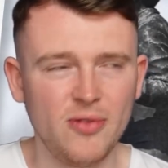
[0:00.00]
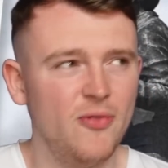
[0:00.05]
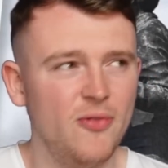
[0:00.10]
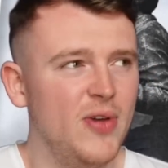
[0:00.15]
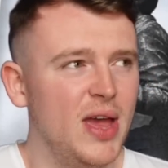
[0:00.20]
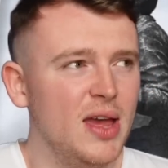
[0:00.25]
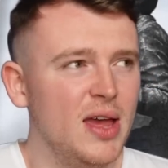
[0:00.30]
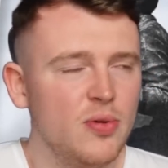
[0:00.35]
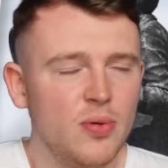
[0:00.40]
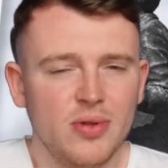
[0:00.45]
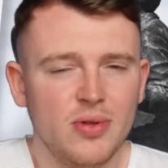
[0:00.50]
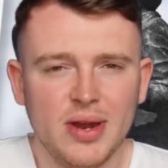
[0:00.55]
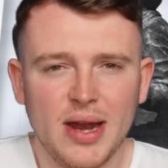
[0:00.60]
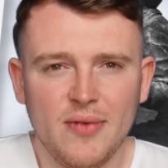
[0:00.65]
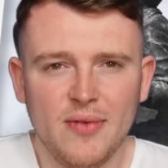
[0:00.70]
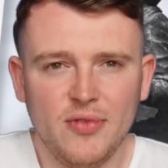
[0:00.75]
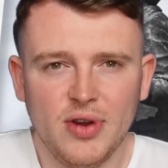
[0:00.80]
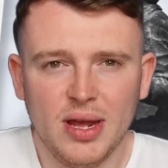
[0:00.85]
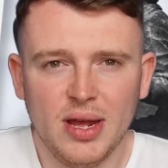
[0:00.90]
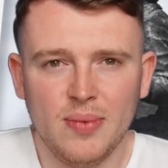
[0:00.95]
His face was
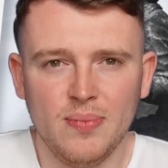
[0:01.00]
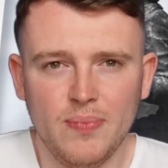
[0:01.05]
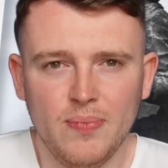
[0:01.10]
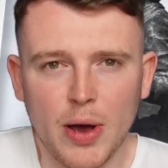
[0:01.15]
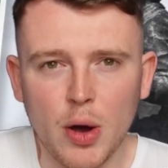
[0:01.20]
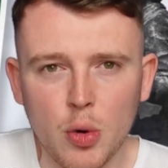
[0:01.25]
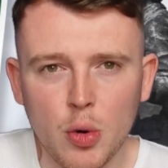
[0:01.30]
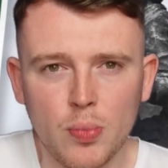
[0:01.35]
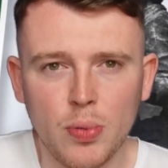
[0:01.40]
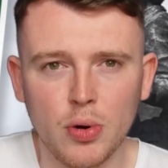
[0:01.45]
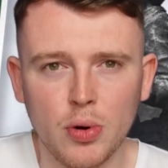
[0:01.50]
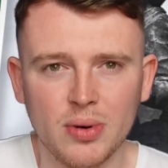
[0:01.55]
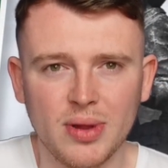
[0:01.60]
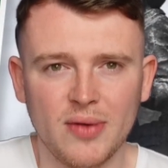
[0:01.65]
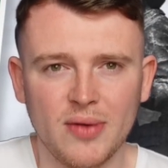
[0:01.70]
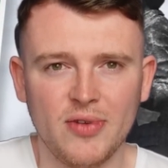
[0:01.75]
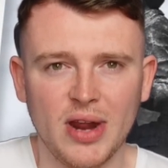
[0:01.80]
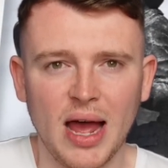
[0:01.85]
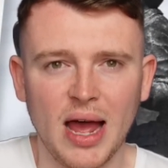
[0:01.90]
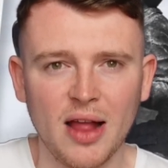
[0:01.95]
on every
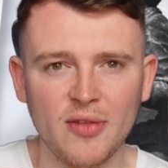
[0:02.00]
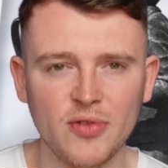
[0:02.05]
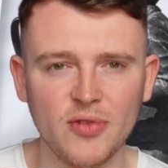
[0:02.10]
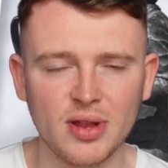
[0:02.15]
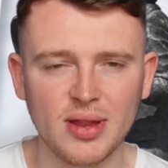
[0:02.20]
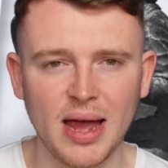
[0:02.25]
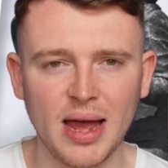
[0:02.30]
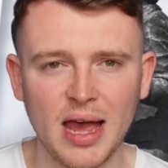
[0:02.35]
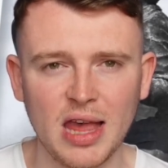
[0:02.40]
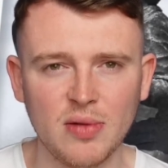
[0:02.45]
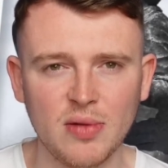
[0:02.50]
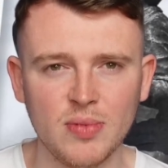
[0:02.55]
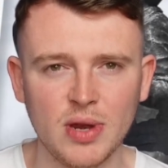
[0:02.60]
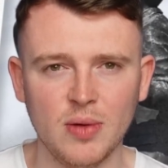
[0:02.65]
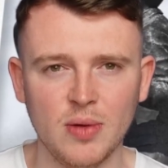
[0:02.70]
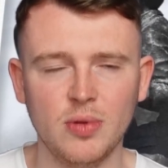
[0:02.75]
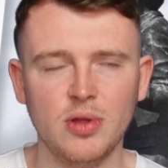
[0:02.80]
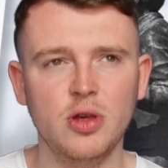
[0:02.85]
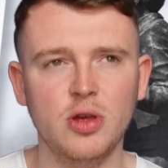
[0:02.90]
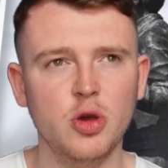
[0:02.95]
billboard, every
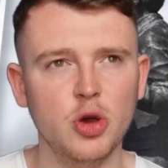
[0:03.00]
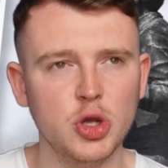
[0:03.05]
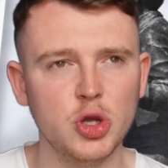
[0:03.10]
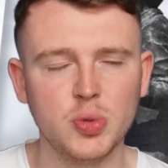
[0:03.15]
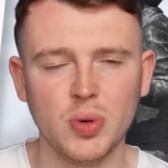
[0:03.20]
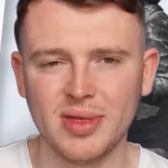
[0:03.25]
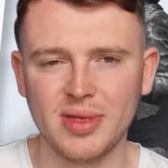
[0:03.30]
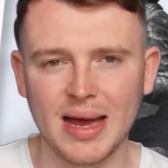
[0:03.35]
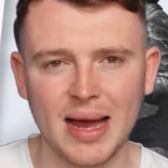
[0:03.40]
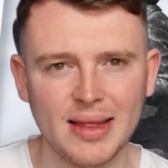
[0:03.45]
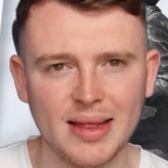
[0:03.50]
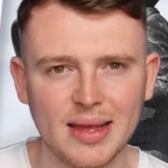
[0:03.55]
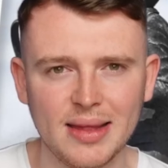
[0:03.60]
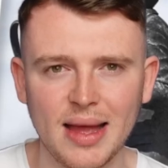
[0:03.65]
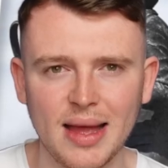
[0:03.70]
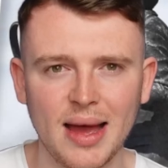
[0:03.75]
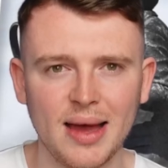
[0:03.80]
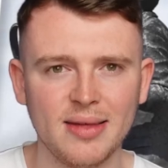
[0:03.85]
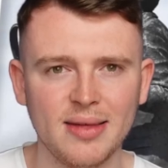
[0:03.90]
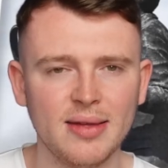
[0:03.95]
advertisement. He was huge with
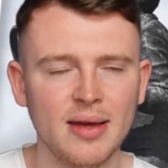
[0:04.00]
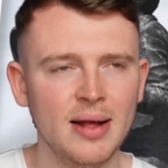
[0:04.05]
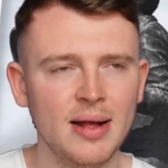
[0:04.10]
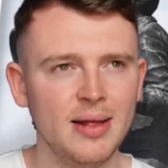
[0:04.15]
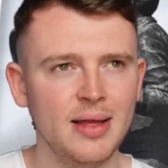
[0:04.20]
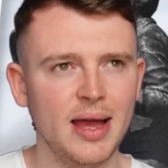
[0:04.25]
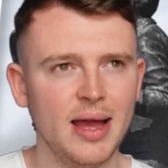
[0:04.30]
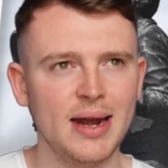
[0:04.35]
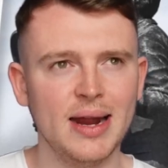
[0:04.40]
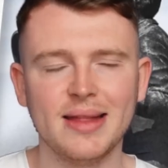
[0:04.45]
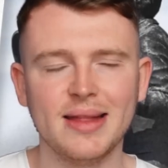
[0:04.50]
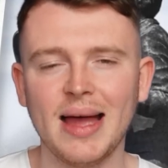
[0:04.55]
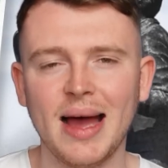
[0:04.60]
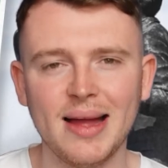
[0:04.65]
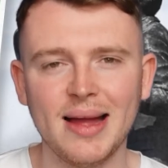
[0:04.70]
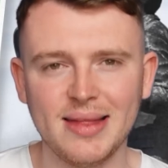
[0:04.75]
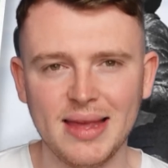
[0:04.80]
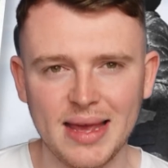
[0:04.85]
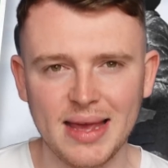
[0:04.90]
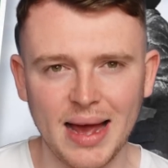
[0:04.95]
Adidas, and
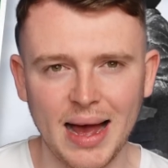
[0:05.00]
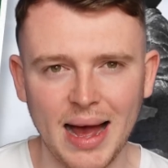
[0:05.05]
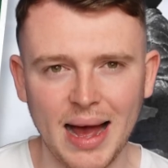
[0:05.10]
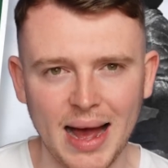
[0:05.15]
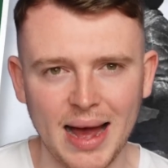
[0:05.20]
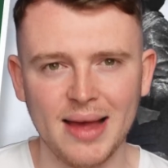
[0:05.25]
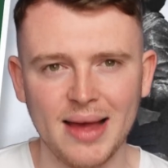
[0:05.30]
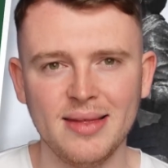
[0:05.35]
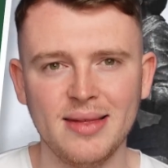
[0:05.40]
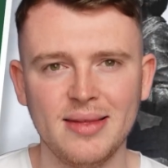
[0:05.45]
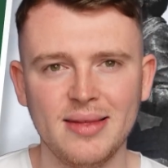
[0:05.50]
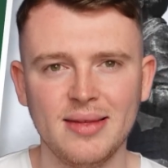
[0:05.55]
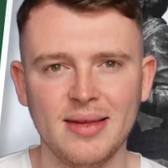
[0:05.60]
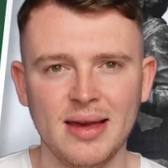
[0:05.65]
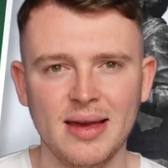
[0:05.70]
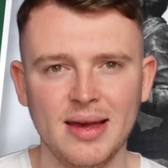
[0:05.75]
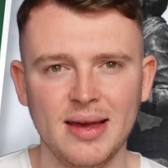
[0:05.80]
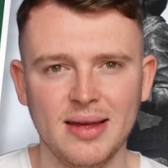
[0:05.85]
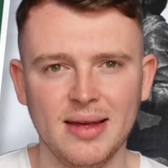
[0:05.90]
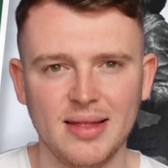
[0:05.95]
Hatate
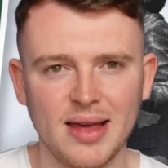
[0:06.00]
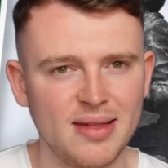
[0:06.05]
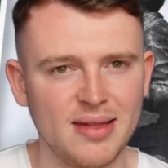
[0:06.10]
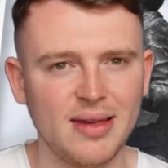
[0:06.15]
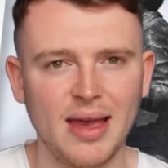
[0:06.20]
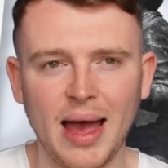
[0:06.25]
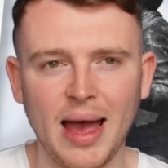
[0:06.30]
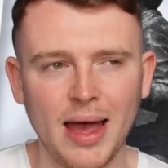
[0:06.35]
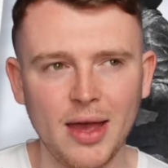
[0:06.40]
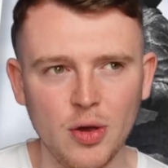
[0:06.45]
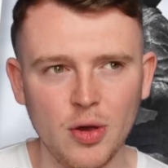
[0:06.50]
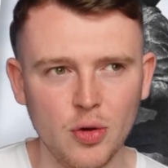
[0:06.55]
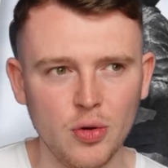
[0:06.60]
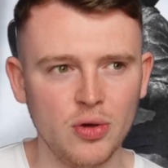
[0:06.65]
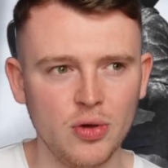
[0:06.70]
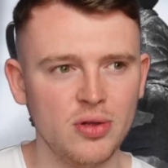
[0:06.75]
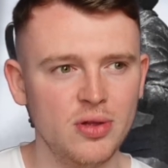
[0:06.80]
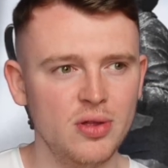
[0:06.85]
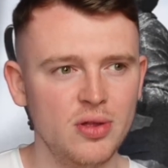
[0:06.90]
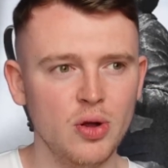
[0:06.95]
has this guy
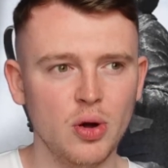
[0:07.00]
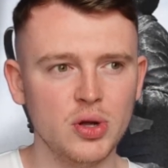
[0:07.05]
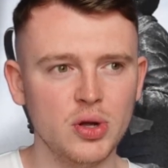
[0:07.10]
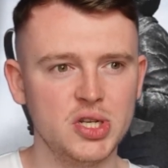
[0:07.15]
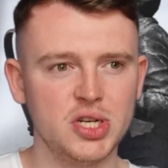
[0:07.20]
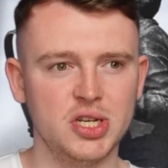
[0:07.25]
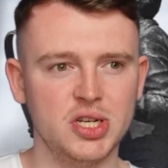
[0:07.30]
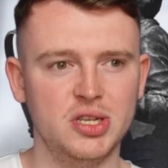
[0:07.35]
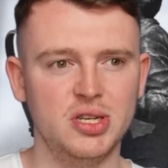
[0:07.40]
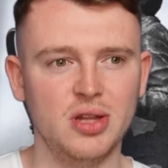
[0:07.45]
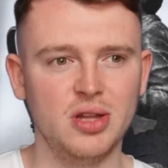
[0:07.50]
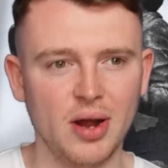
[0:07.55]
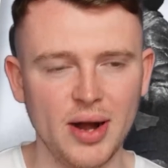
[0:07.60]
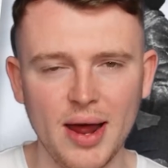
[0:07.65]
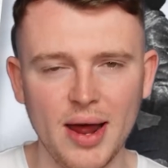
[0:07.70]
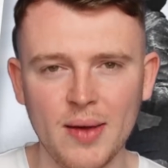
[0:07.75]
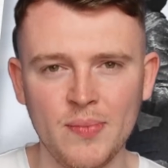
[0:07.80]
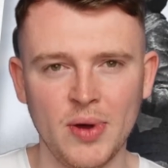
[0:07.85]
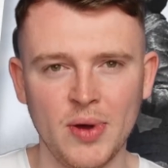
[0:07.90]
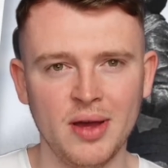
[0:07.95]
who's not just
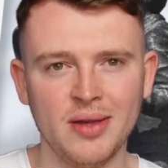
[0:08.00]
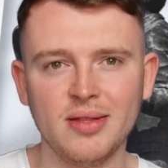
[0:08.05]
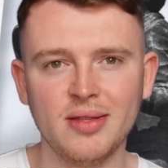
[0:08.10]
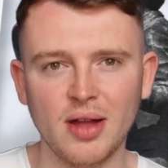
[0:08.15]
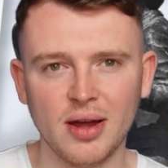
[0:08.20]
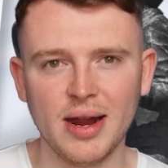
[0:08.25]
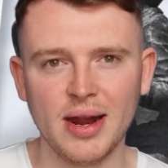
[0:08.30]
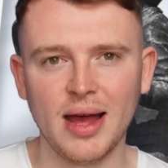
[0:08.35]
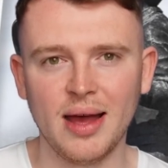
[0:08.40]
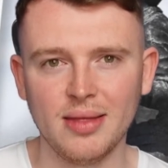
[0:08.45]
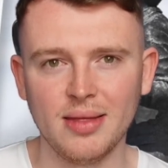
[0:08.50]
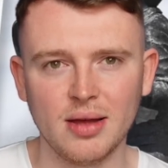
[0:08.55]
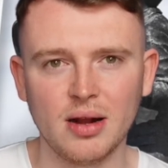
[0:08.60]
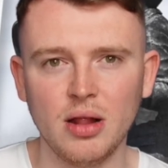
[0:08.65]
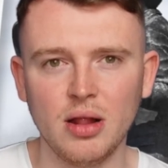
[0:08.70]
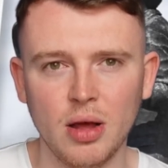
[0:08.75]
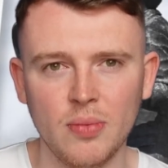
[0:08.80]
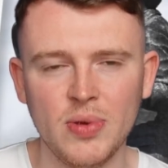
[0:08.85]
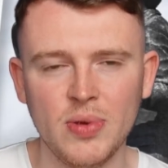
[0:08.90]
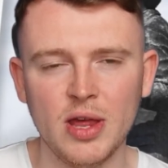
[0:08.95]
done it, but has done it at the
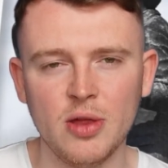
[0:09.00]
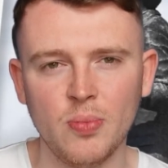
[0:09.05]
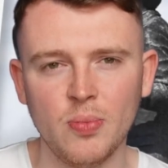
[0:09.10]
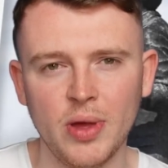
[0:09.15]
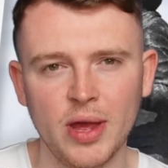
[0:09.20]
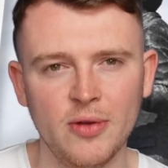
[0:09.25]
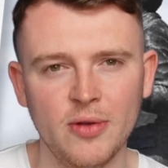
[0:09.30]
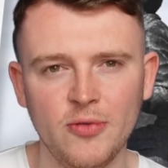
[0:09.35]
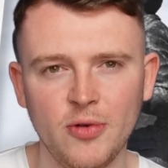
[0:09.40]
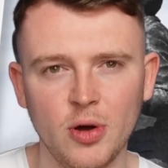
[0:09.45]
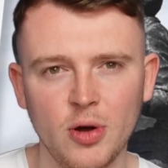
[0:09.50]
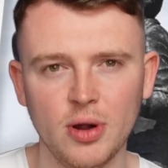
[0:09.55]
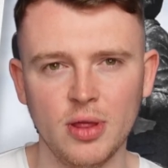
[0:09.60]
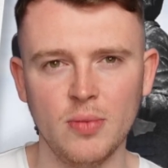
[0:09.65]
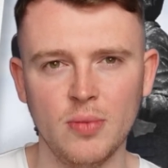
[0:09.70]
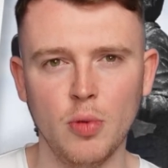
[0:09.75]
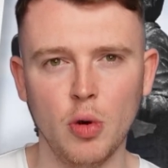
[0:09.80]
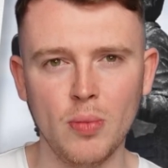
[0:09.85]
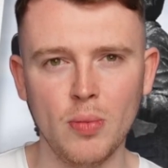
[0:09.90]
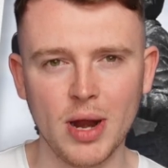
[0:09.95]
club he's playing for
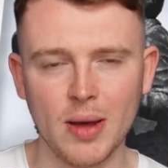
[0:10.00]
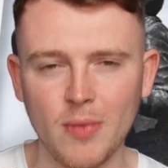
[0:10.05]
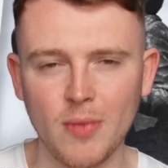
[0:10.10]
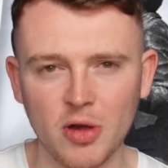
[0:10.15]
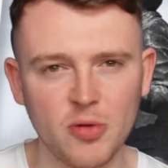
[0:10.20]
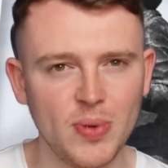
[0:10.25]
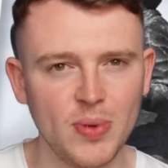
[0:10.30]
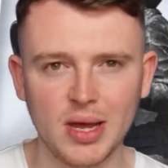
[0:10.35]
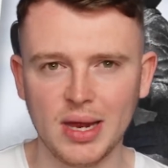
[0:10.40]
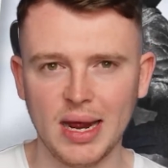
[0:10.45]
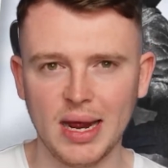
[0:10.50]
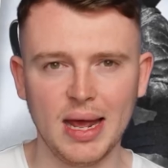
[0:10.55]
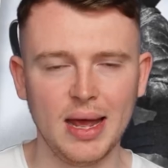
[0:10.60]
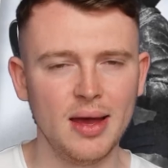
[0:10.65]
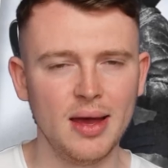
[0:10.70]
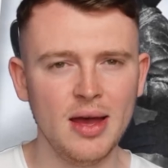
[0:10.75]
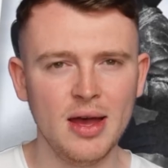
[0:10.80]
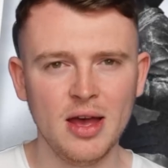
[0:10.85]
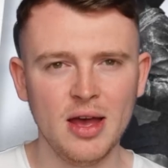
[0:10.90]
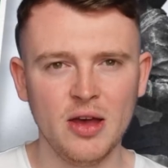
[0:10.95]
at the moment. It must be
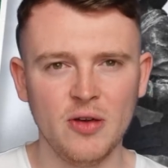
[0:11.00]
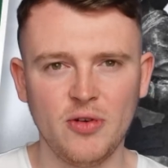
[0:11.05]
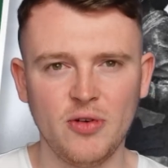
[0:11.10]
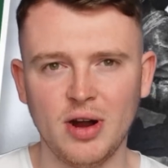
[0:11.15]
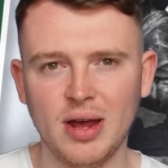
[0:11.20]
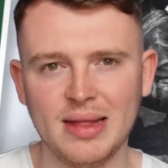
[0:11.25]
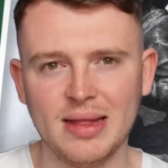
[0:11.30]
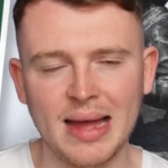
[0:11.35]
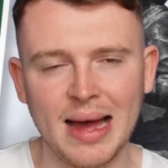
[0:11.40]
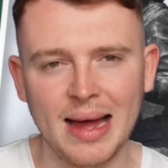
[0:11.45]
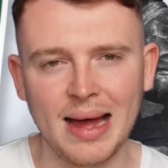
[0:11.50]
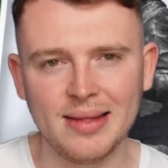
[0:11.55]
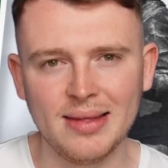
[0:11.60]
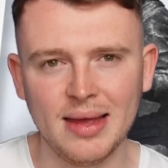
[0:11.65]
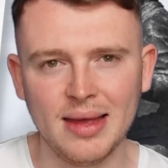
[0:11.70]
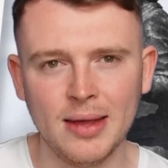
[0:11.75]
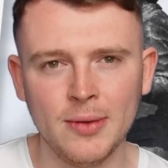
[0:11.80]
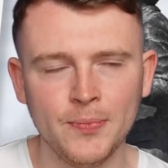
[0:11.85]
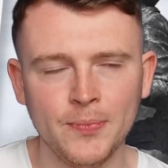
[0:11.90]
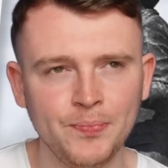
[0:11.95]
great for
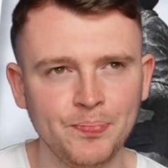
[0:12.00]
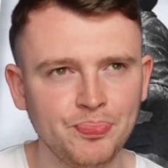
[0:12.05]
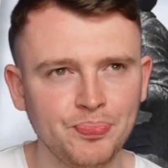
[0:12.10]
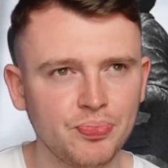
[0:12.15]
Hatate.